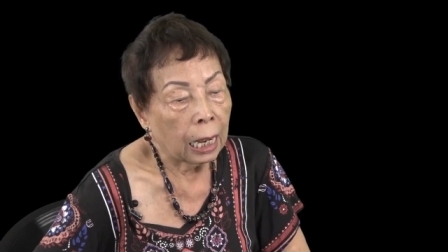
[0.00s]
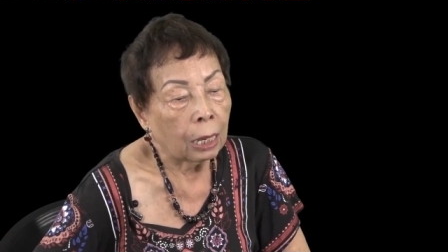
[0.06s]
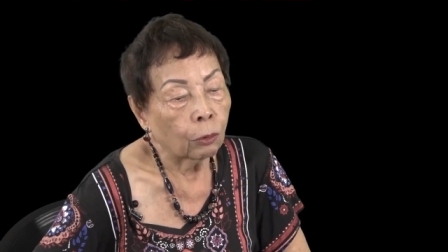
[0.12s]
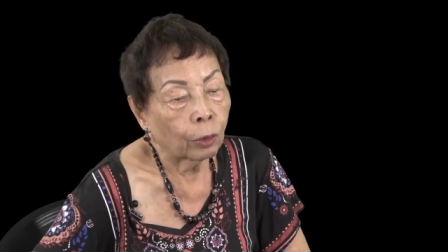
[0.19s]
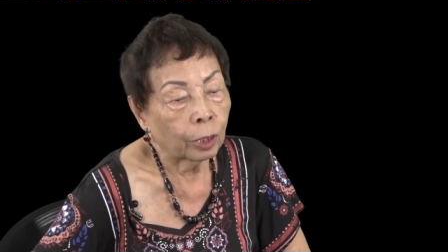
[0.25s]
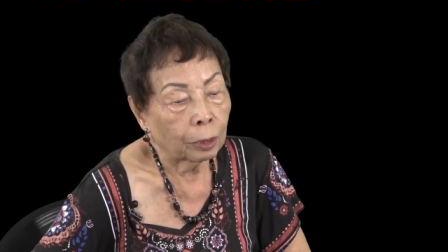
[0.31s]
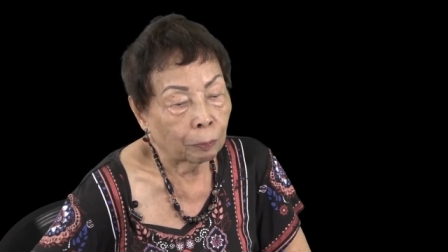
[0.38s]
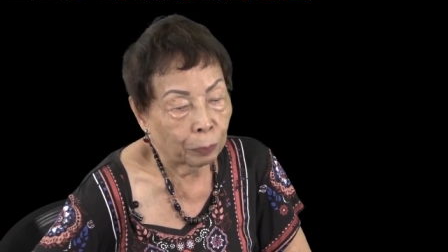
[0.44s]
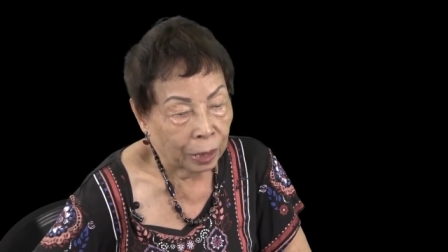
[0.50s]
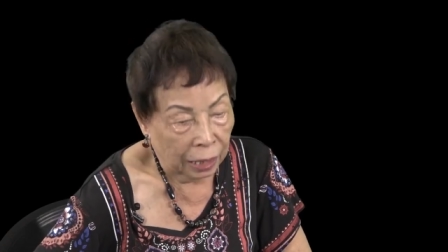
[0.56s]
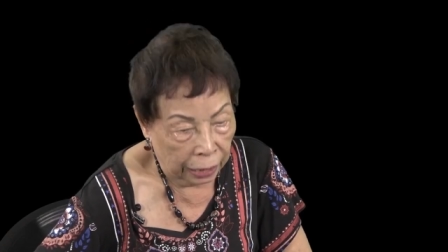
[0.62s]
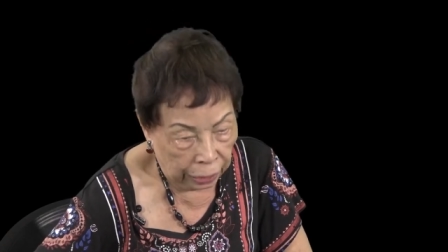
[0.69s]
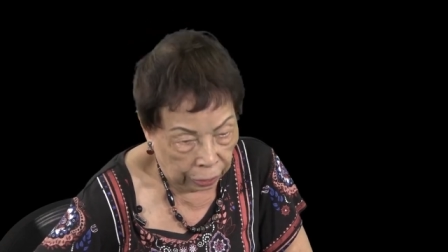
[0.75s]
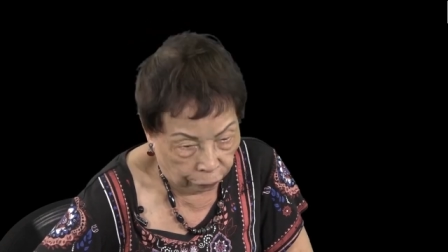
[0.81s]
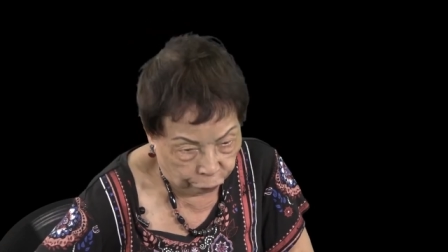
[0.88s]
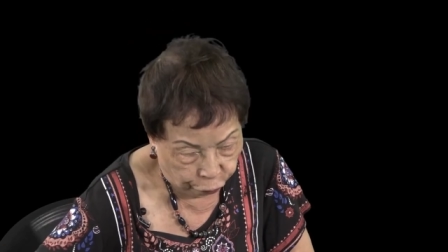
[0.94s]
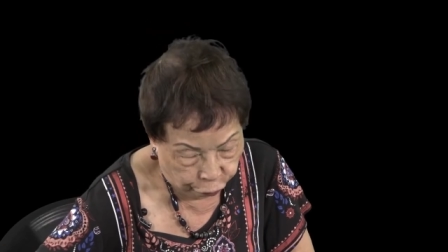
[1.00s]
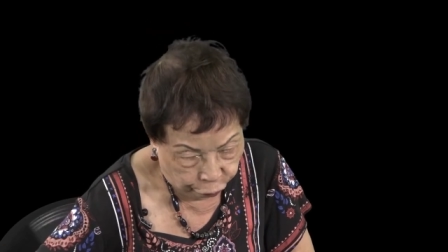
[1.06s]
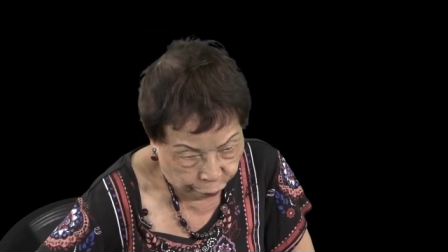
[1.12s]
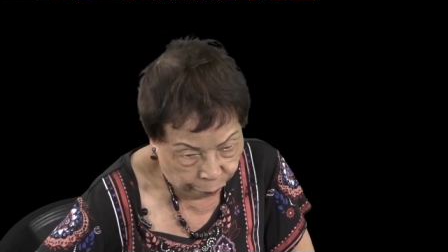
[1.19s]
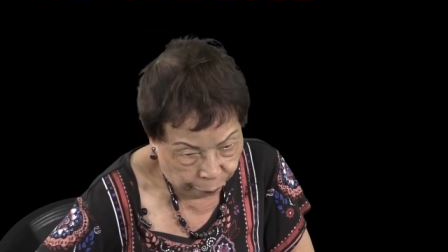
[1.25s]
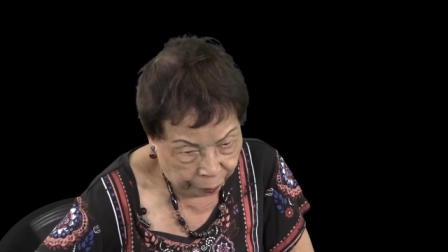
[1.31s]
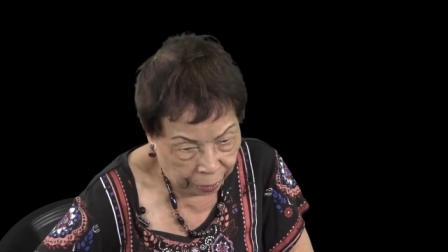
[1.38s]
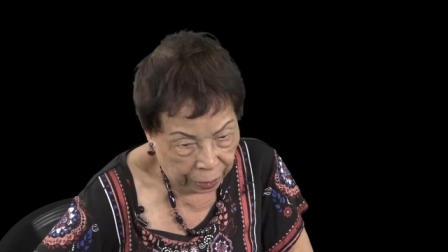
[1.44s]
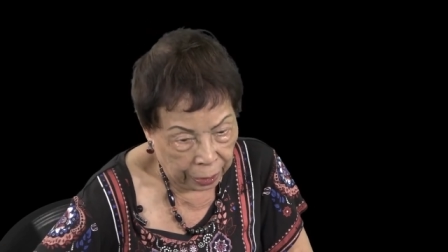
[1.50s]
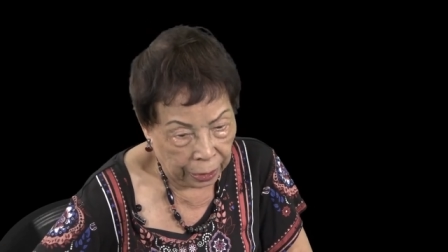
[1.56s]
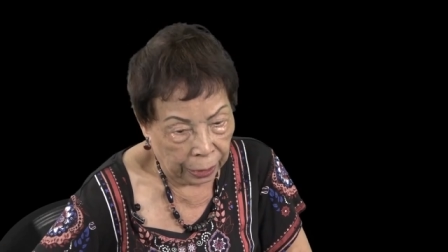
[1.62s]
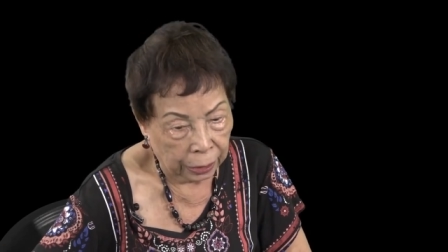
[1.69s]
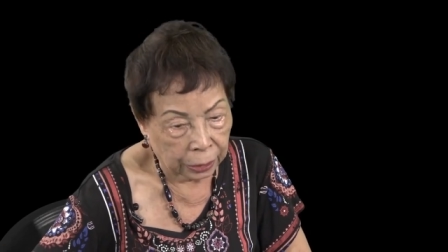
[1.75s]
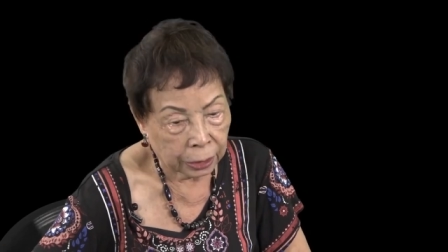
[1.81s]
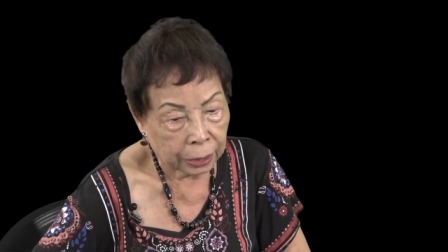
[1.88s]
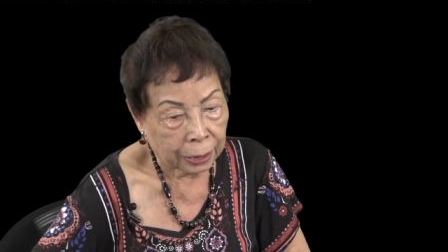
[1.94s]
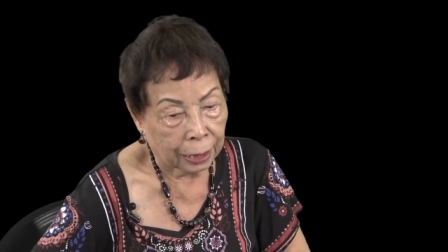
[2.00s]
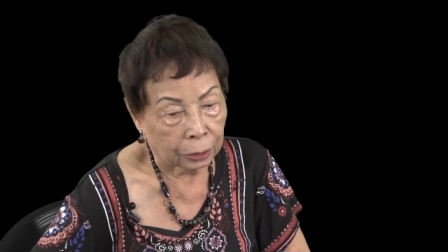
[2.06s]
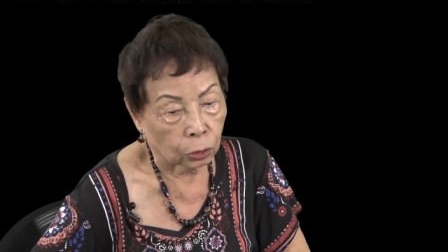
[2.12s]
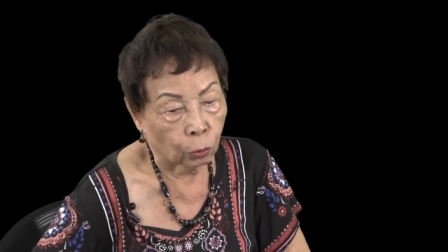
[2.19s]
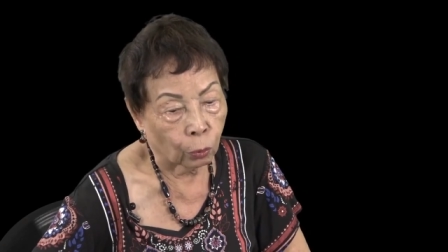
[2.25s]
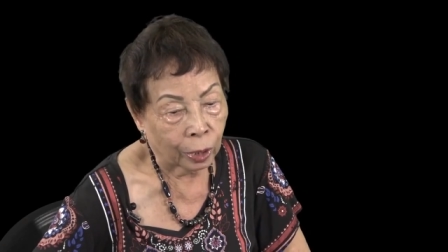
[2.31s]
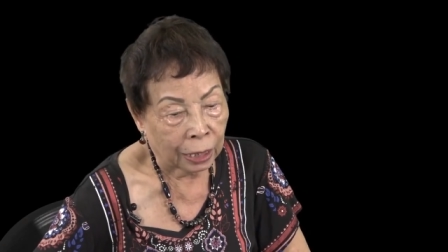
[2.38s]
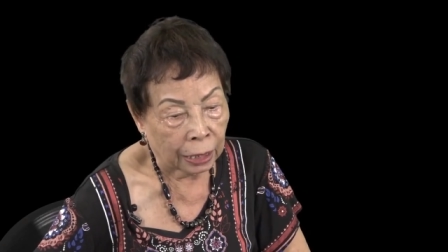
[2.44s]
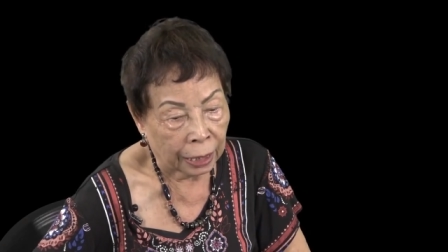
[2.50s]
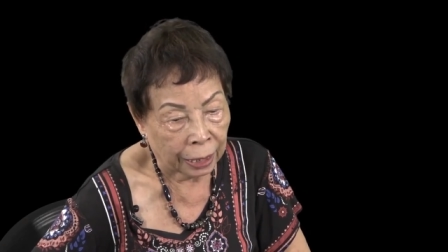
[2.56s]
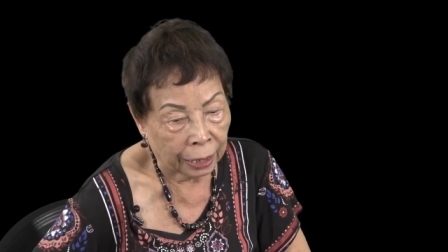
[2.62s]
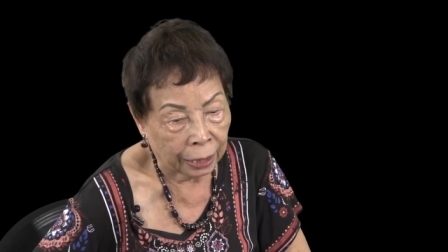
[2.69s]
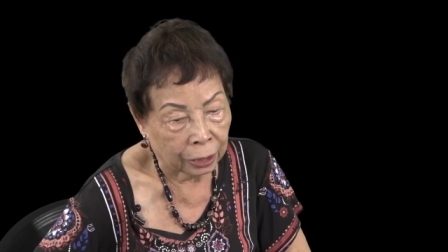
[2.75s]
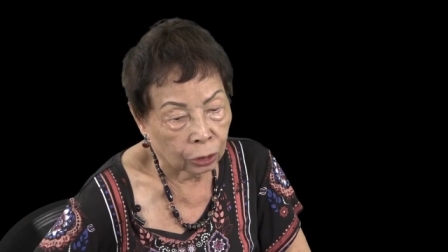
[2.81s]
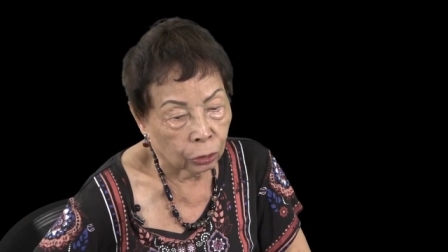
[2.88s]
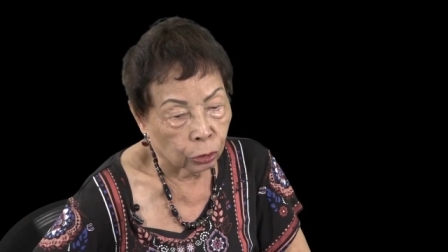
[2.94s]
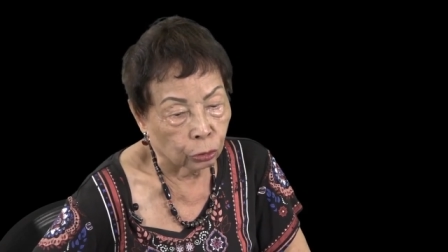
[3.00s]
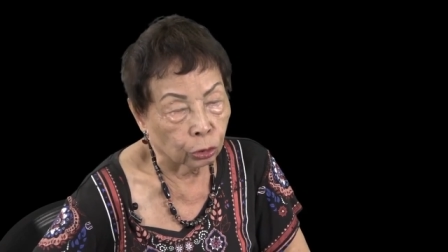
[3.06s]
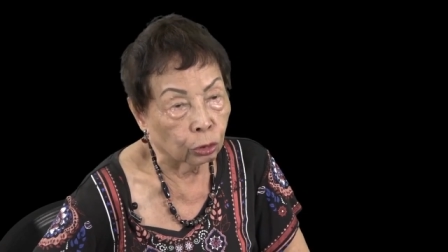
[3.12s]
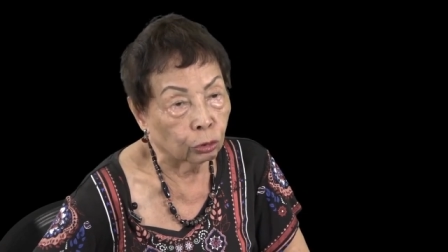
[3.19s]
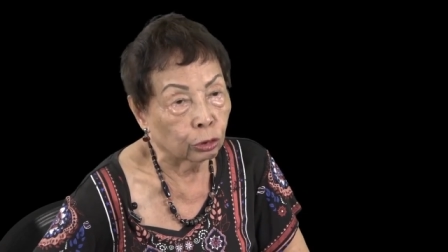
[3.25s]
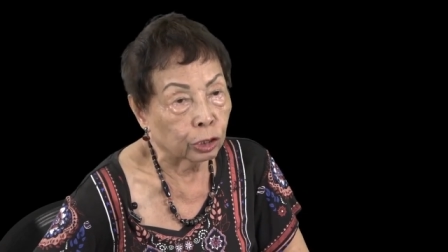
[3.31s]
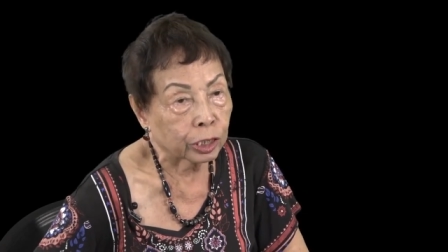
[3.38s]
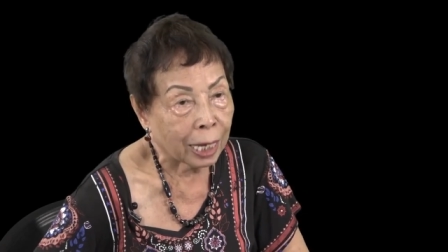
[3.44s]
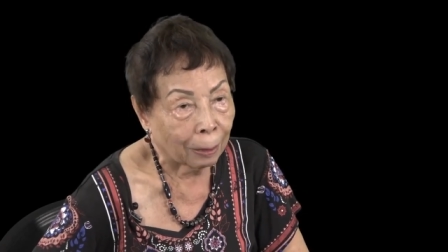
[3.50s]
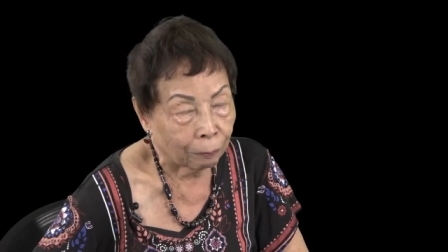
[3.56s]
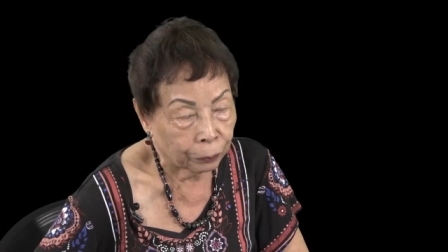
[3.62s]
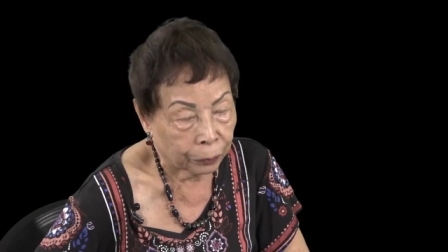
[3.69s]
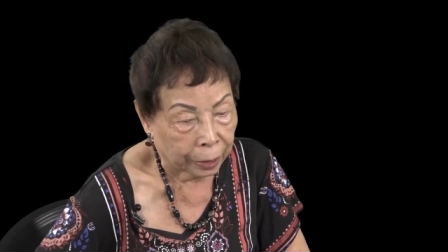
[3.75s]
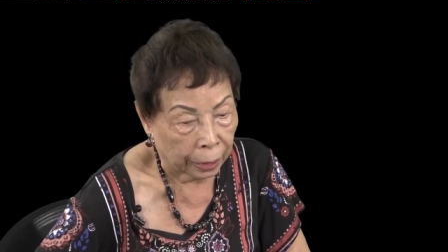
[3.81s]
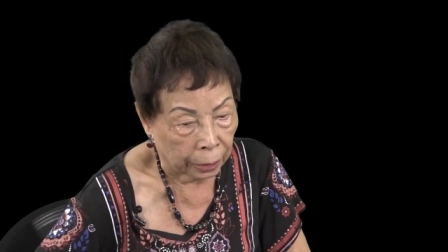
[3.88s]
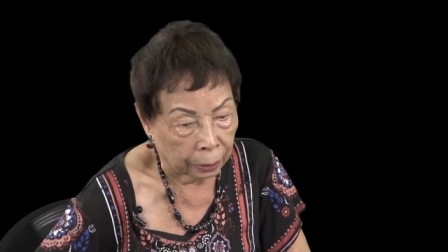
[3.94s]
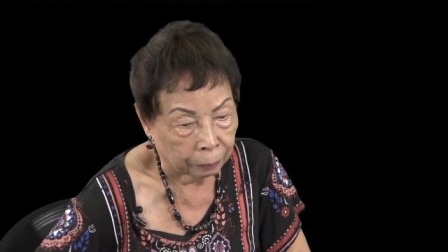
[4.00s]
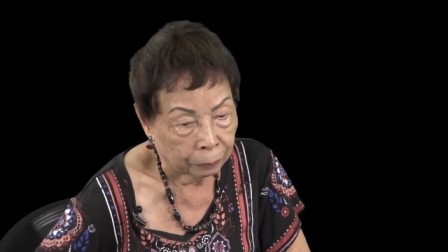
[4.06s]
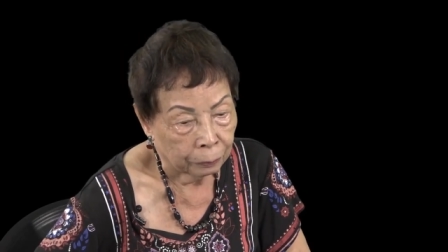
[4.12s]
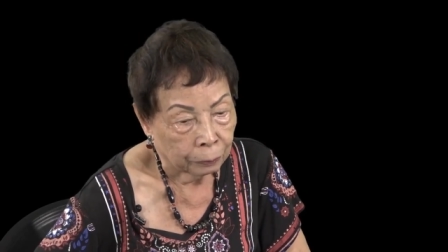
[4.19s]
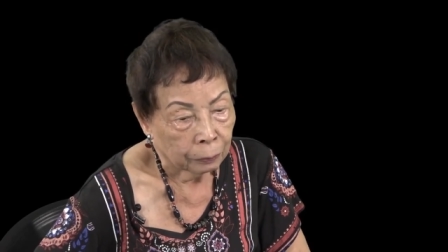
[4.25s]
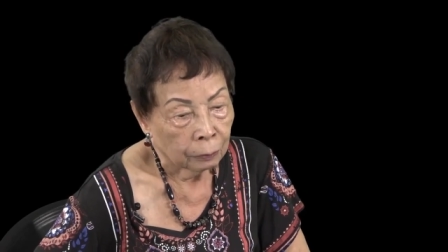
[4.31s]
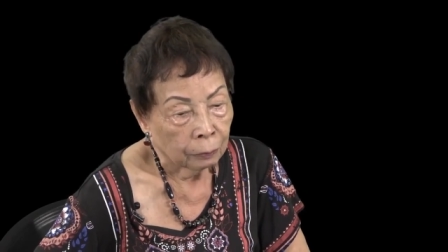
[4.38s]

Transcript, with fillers: our belief is that we need to do something